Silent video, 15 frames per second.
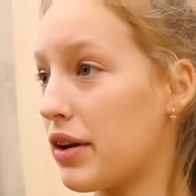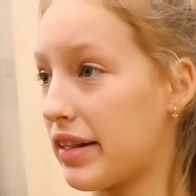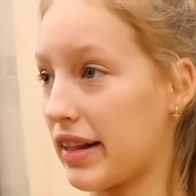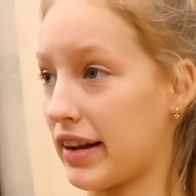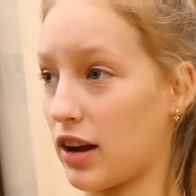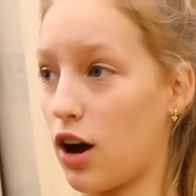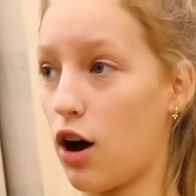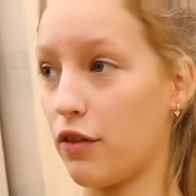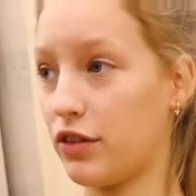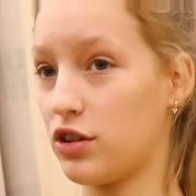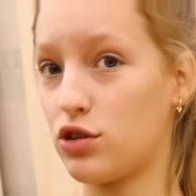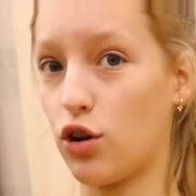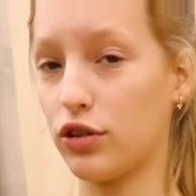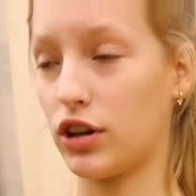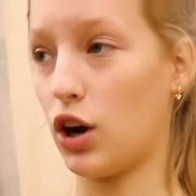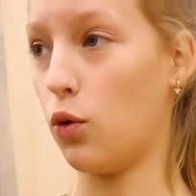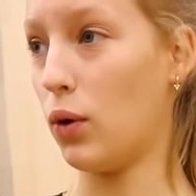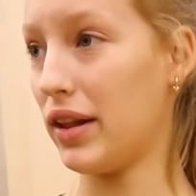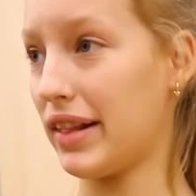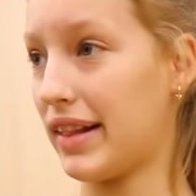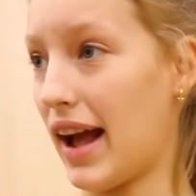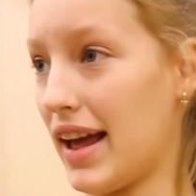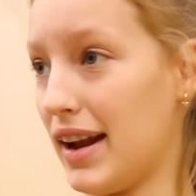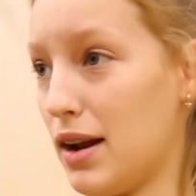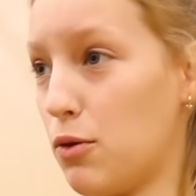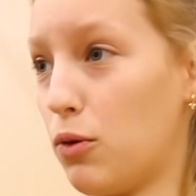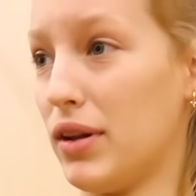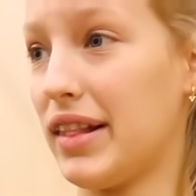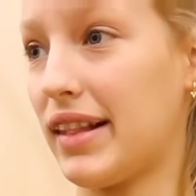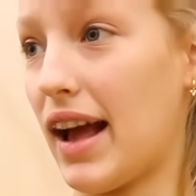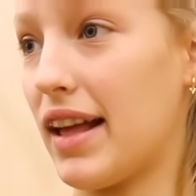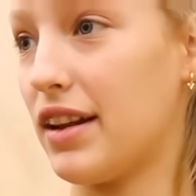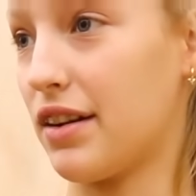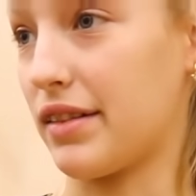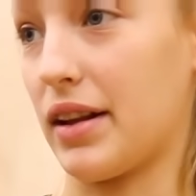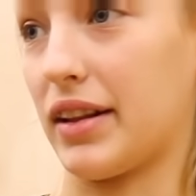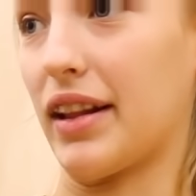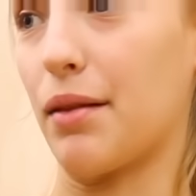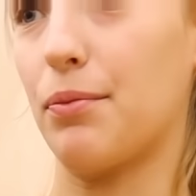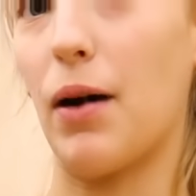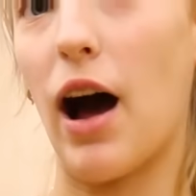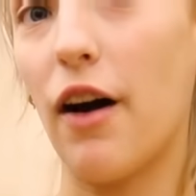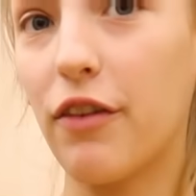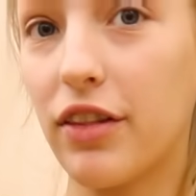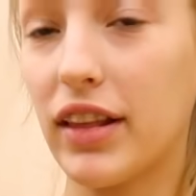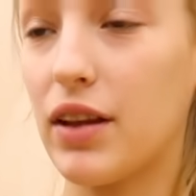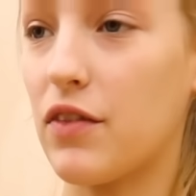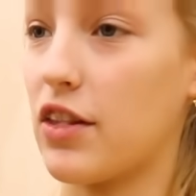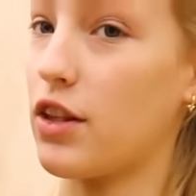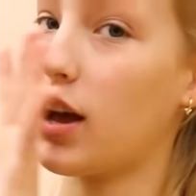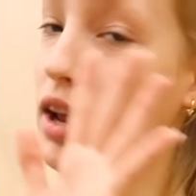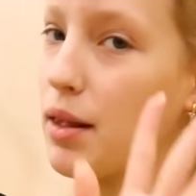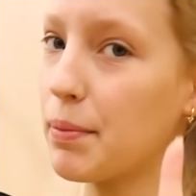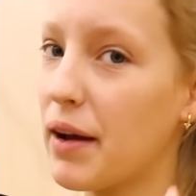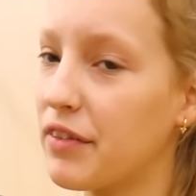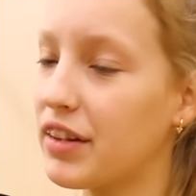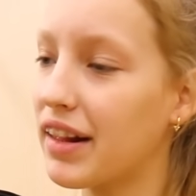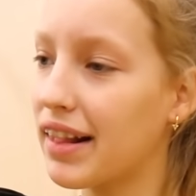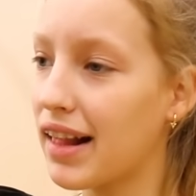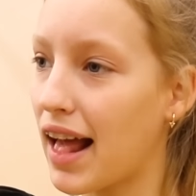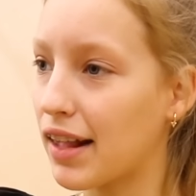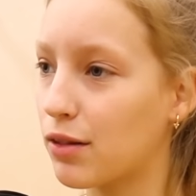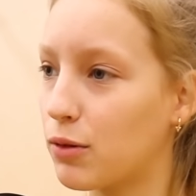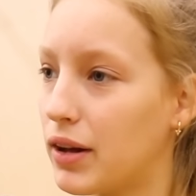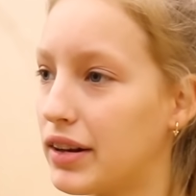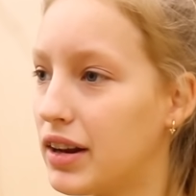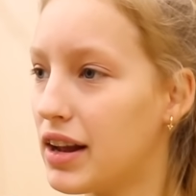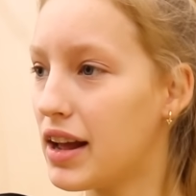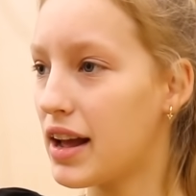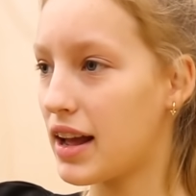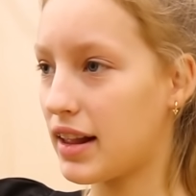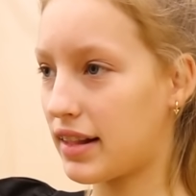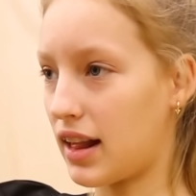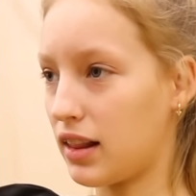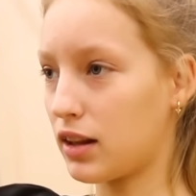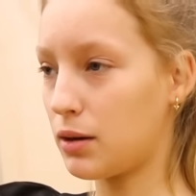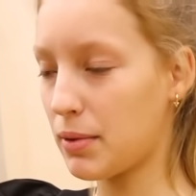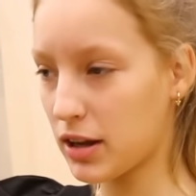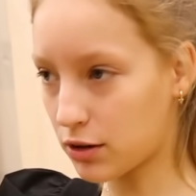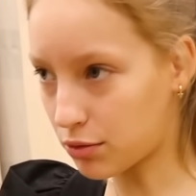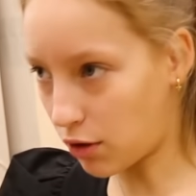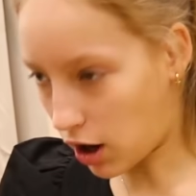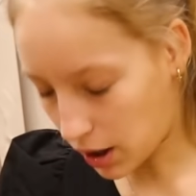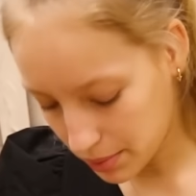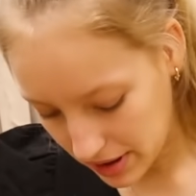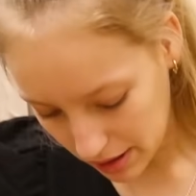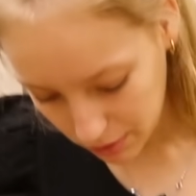It's like off the shoulder on one side and one side there's like this puff sleeve. It's not as puffed as the last one. It's a little bit cropped